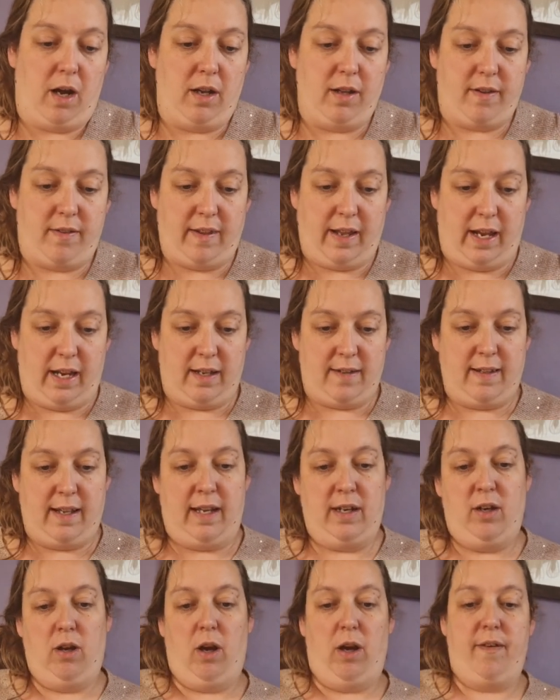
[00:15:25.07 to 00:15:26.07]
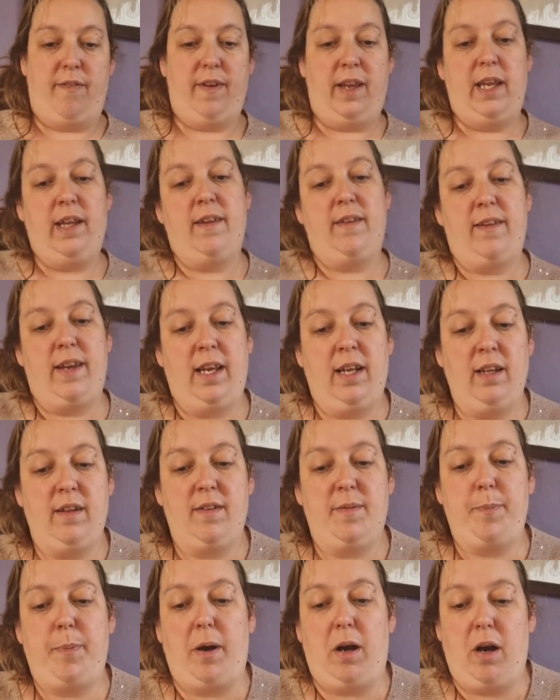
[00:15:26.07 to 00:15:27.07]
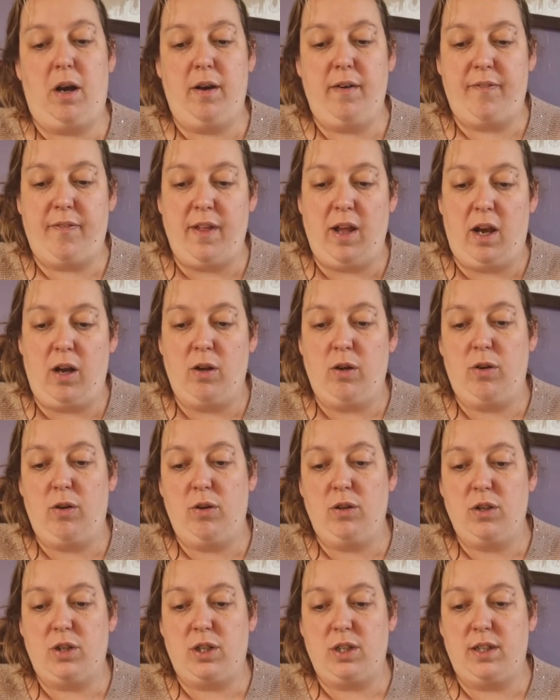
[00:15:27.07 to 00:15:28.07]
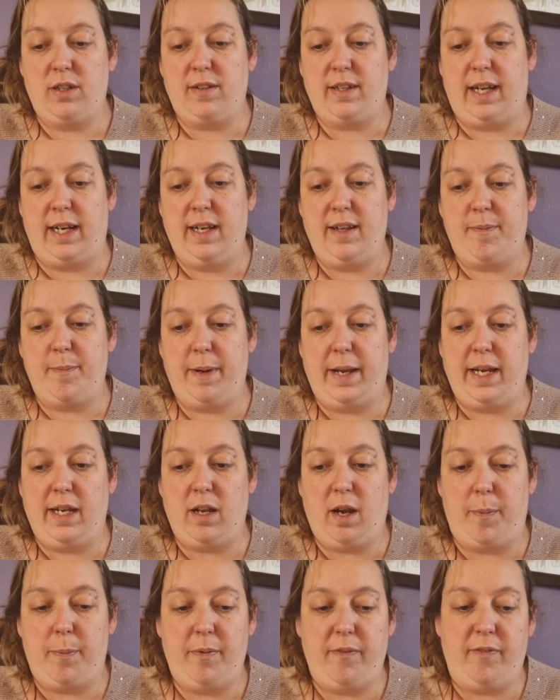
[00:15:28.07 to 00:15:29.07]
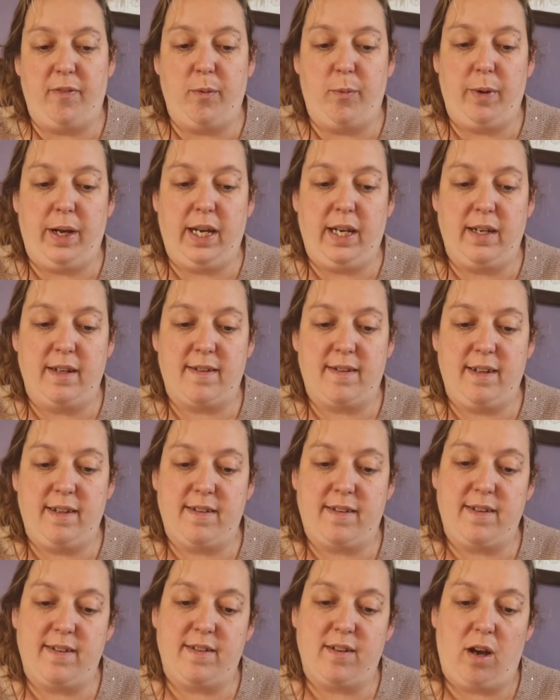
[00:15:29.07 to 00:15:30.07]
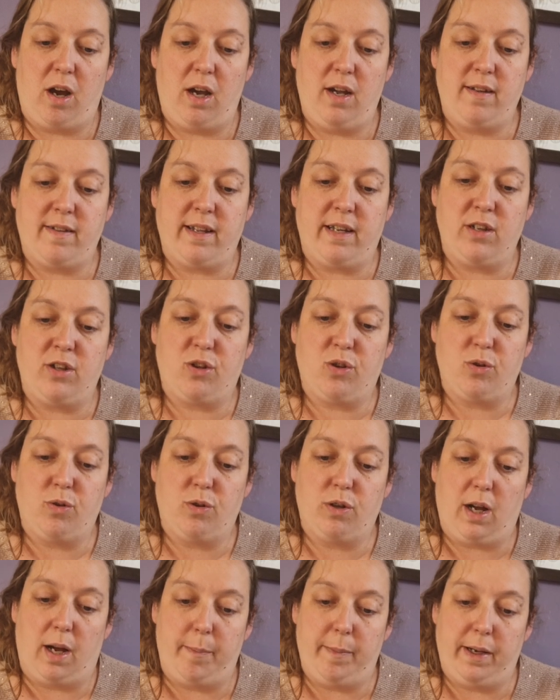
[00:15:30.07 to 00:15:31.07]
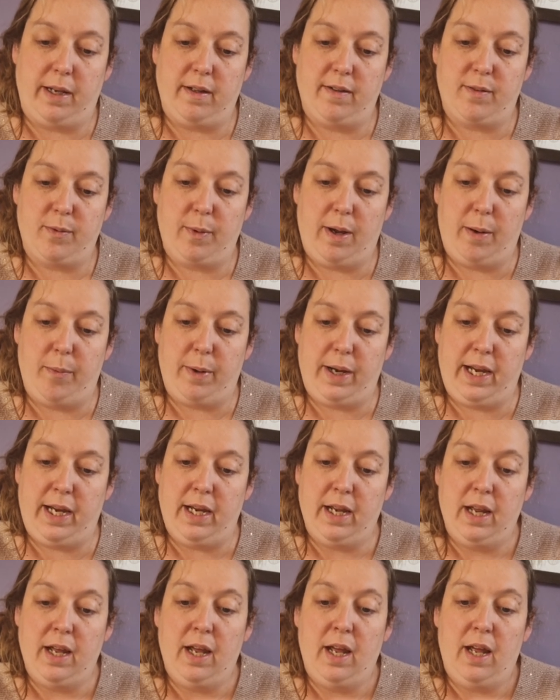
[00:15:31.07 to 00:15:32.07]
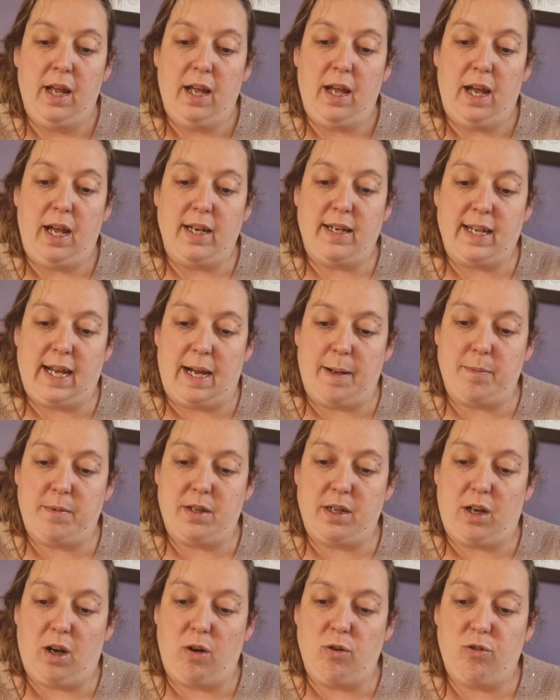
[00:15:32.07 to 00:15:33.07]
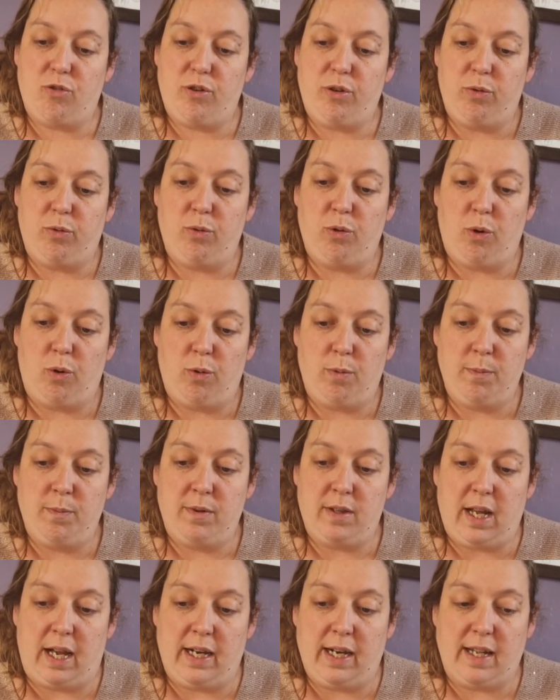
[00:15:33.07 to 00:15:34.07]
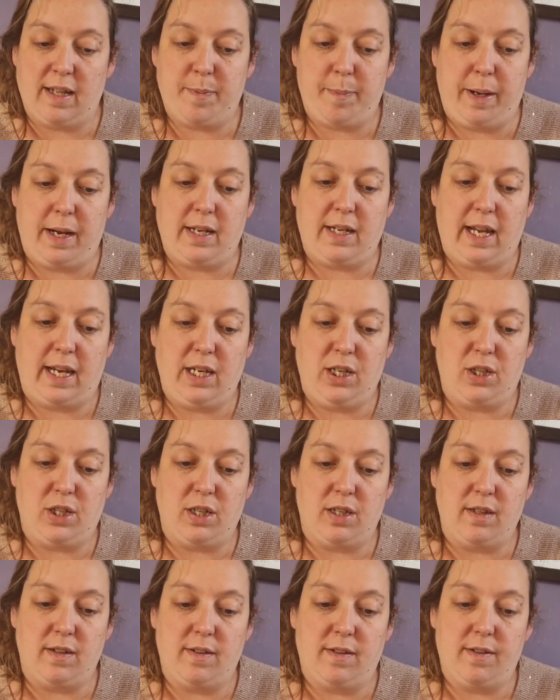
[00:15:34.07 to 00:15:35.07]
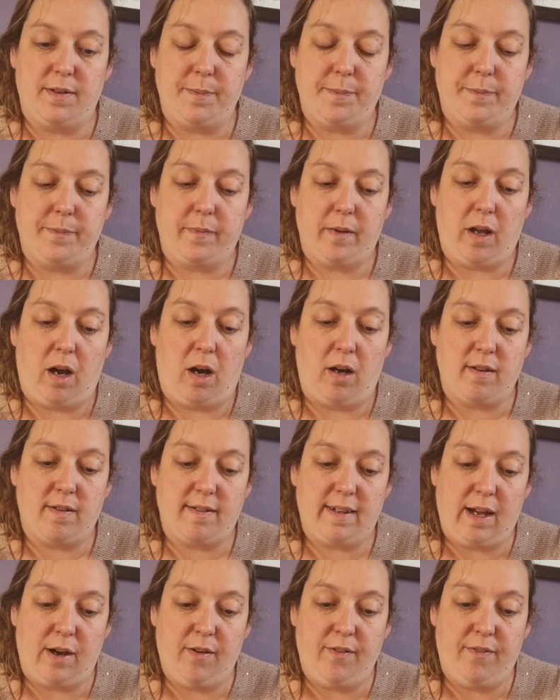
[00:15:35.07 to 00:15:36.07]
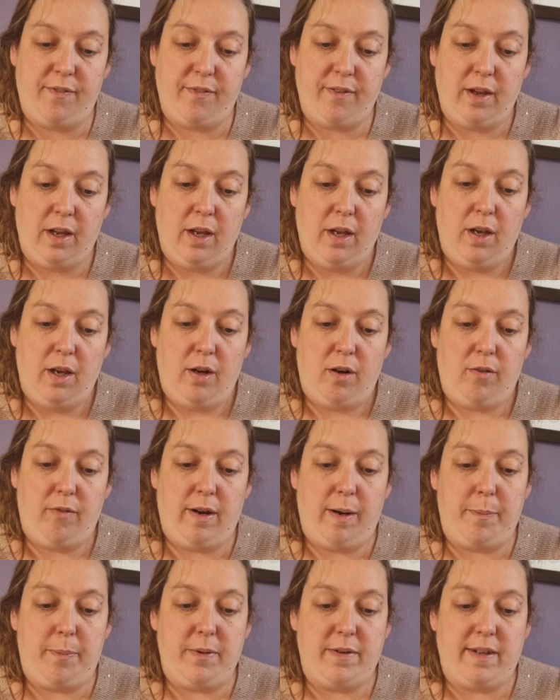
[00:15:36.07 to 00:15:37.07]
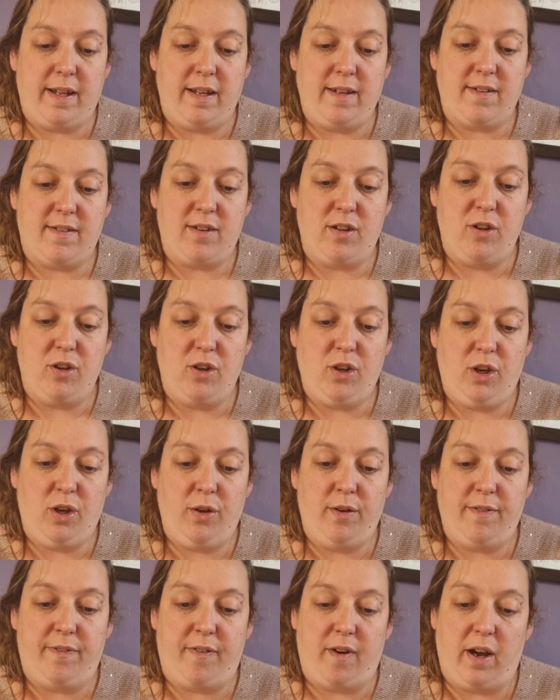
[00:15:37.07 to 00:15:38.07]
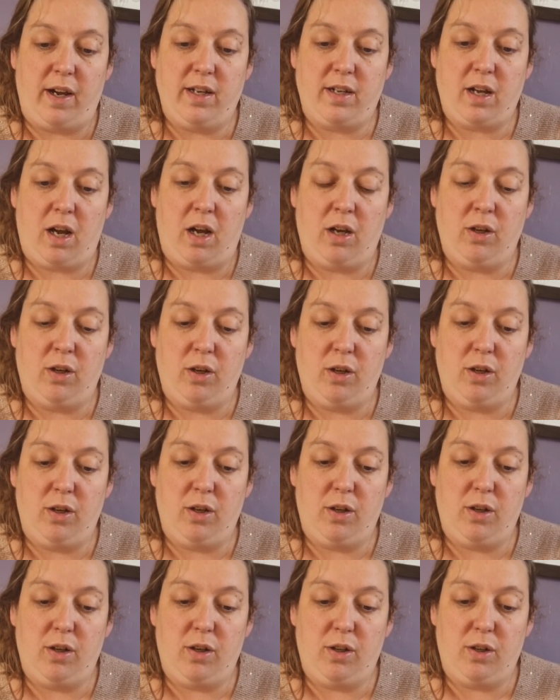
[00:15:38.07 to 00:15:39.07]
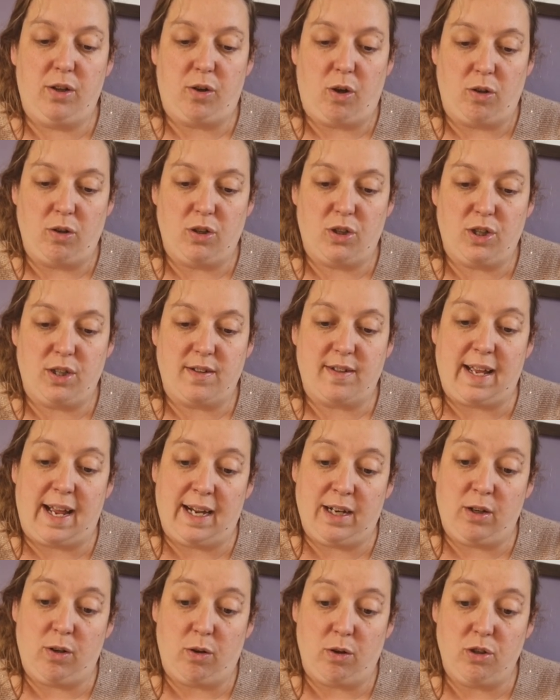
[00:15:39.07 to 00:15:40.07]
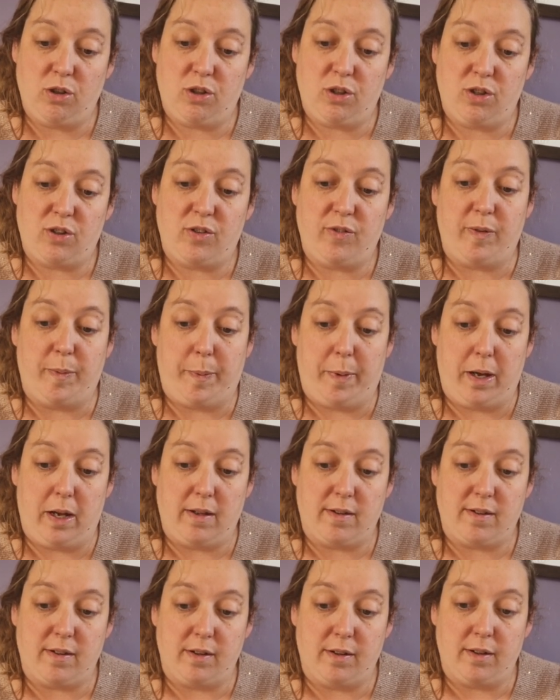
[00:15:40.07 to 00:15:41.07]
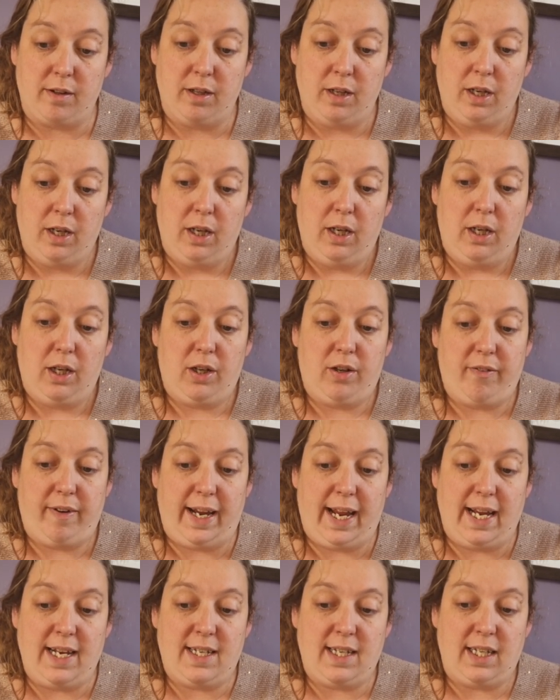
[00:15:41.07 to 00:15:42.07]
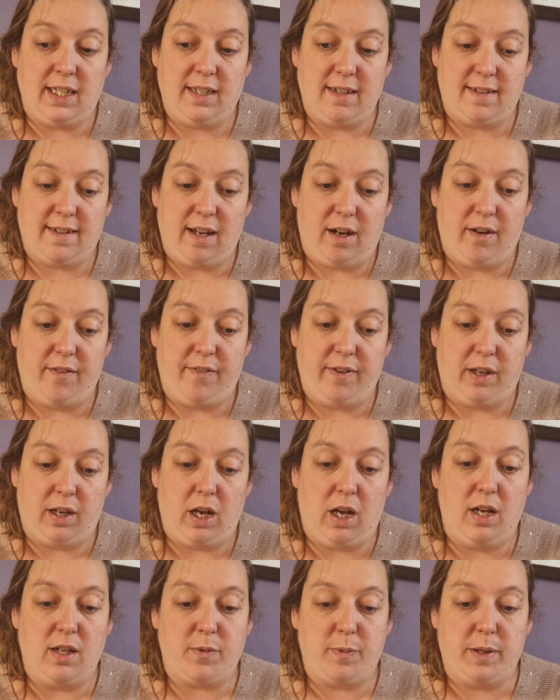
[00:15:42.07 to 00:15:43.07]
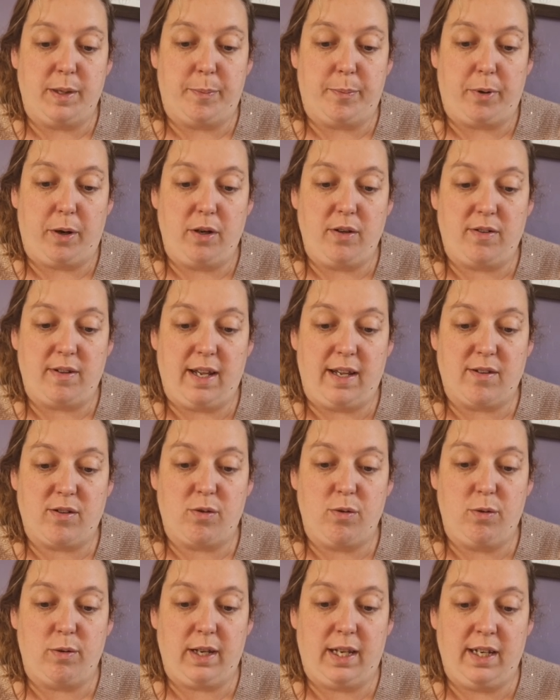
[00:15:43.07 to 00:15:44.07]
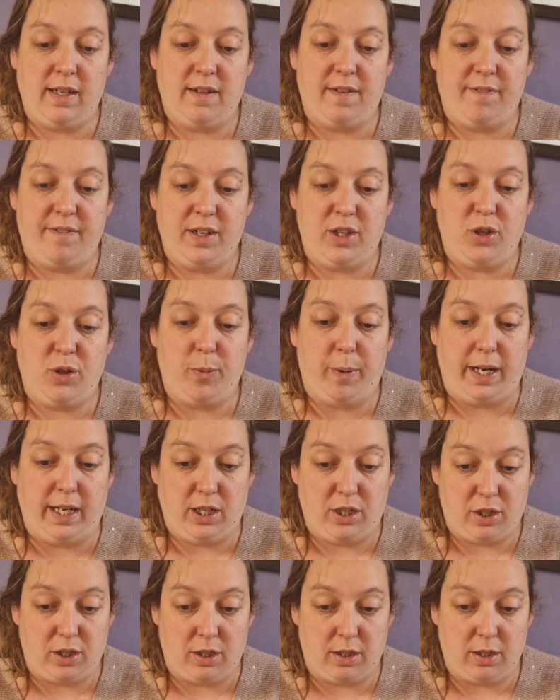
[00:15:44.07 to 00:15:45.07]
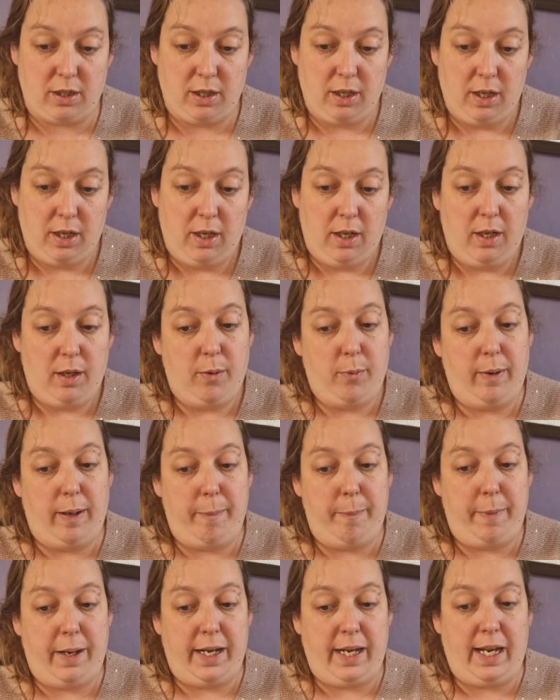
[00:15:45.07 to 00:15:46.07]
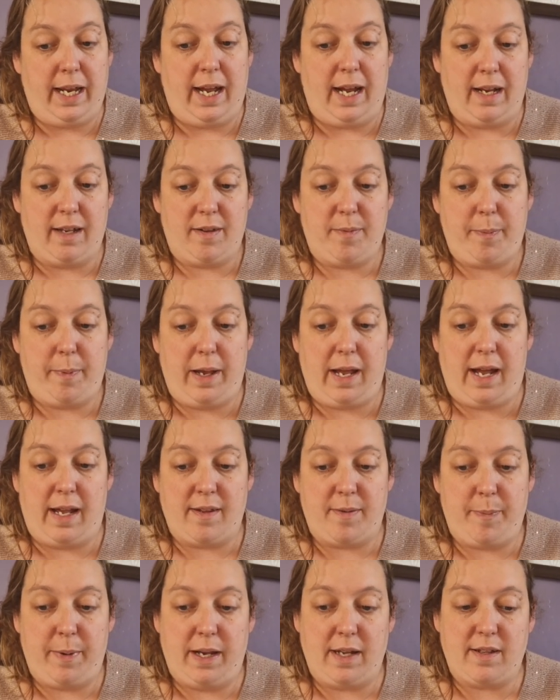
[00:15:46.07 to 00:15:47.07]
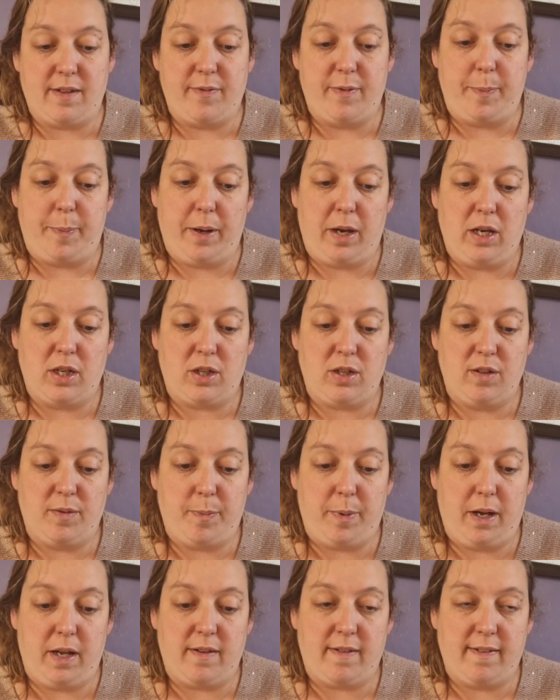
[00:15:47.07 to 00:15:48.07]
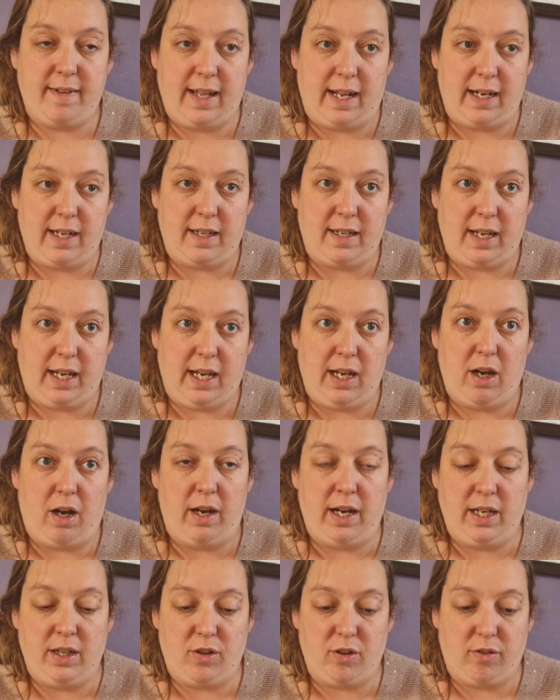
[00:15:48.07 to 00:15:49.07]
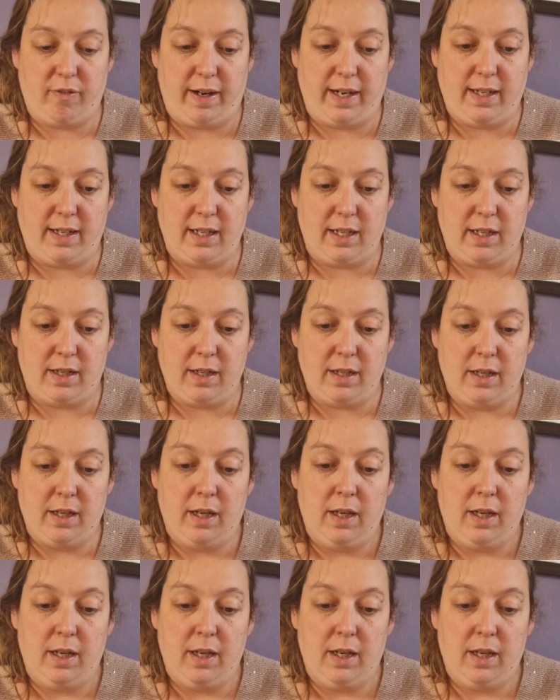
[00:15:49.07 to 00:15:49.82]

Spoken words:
sex and life instincts, part of the unconscious, and is made up of the weaknesses, desires, and shortcomings where we adapt to cultural norms and expectations. Our self represents the unified unconscious and conscious of a person. Creating the self occurs with a process called individuation, where many aspects of a person's personality are integrated.